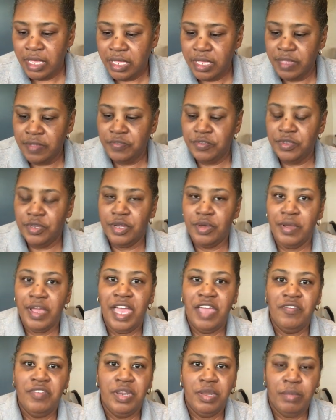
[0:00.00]
if you don't
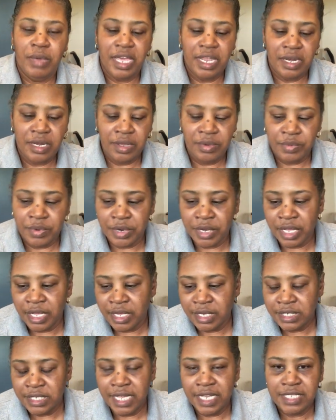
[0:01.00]
have anybody that work
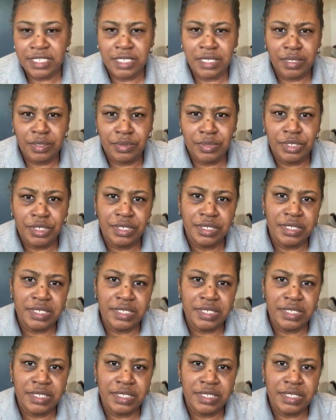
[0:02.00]
contact solution,